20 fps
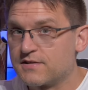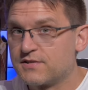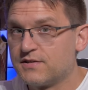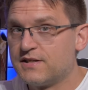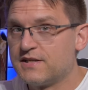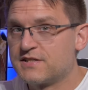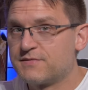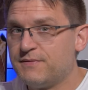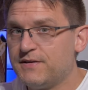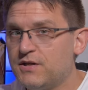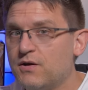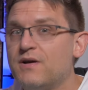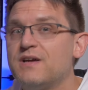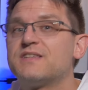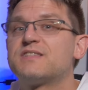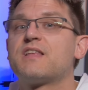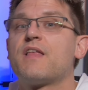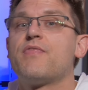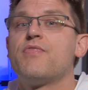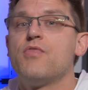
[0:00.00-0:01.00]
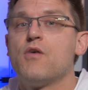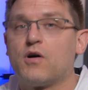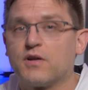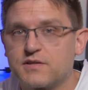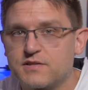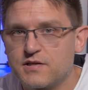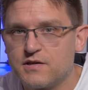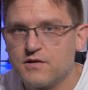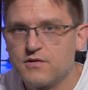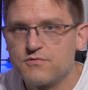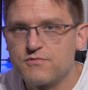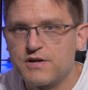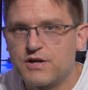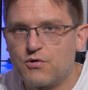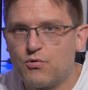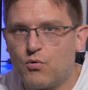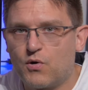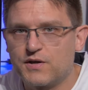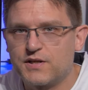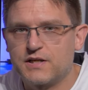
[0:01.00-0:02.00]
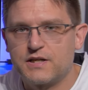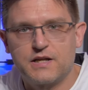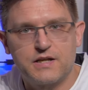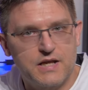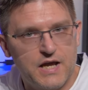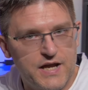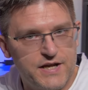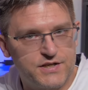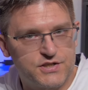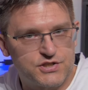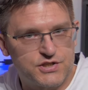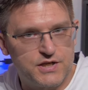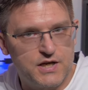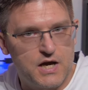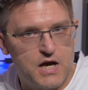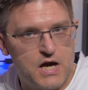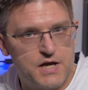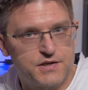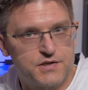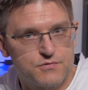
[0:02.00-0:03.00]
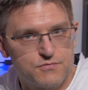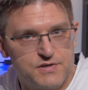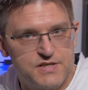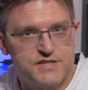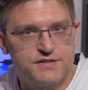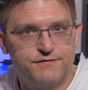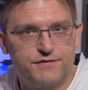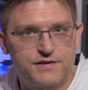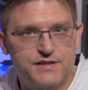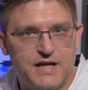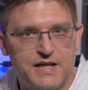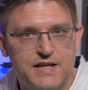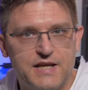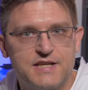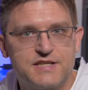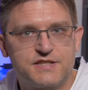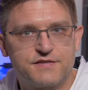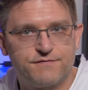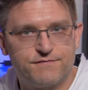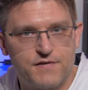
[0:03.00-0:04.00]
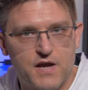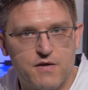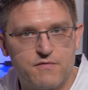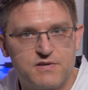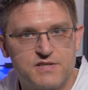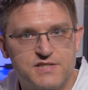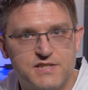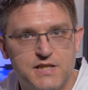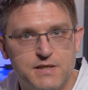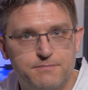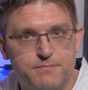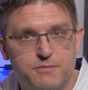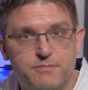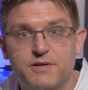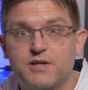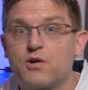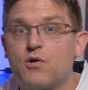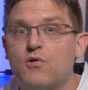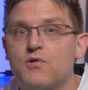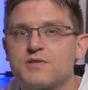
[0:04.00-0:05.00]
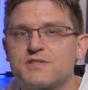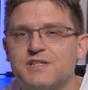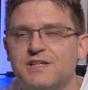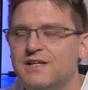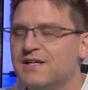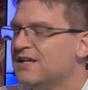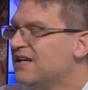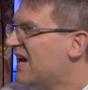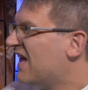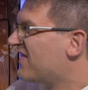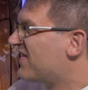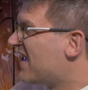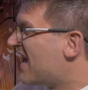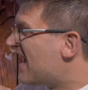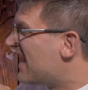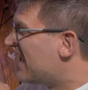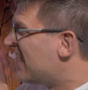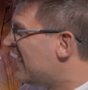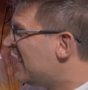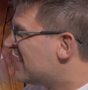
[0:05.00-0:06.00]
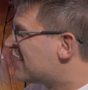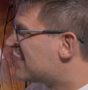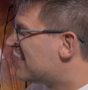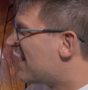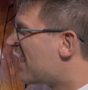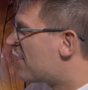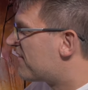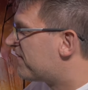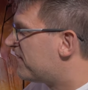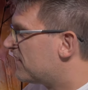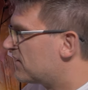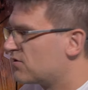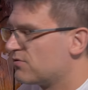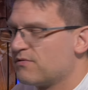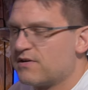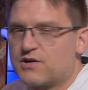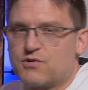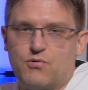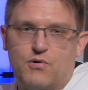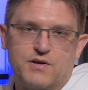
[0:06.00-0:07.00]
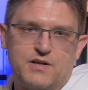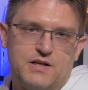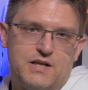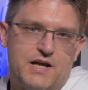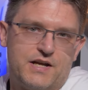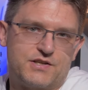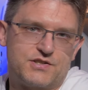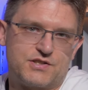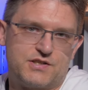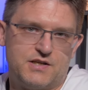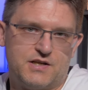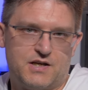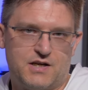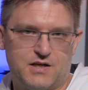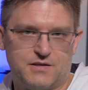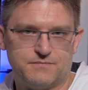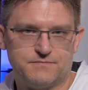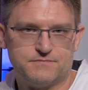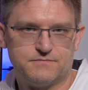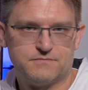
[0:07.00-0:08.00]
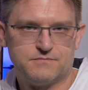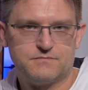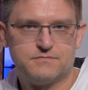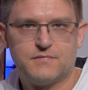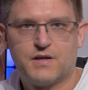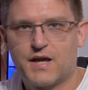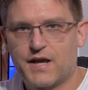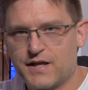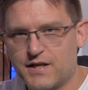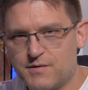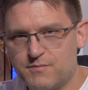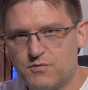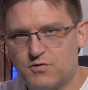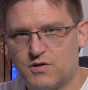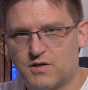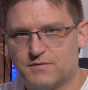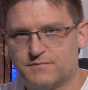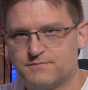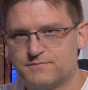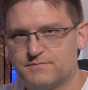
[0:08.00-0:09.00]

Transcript: so this video is not recorded in HDR, and the reason for that is very simple, because there is nothing to record in HDR anymore.